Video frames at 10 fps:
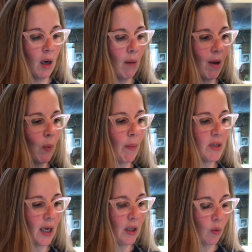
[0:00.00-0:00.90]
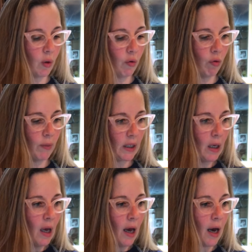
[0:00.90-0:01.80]
my website or through me.
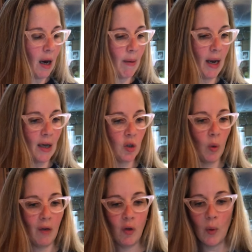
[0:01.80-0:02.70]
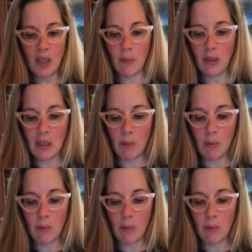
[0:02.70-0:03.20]
It has quite a few recipes,